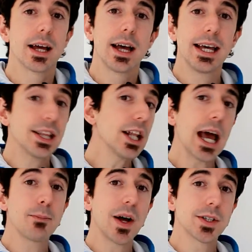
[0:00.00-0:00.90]
Hit the
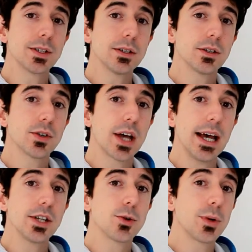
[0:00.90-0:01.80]
like button,
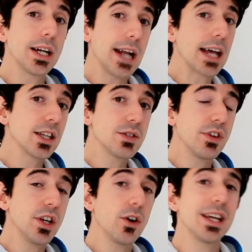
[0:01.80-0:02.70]
okay, to really like this
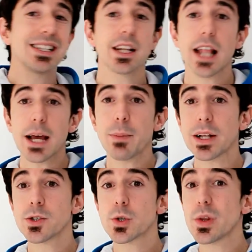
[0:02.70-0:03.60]
video. Hit the like
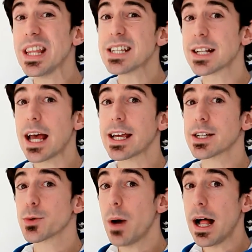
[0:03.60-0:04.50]
button to dislike it
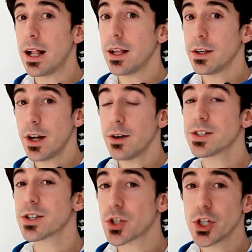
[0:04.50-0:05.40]
as well. You know,
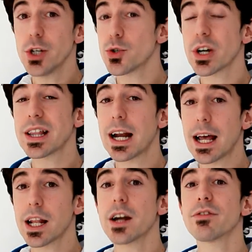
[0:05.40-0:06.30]
it's a new trick that
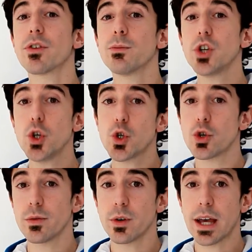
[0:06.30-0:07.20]
I learned from
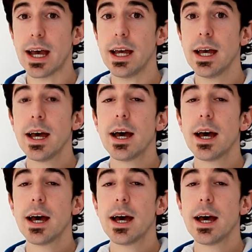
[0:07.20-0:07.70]
YouTube, okay?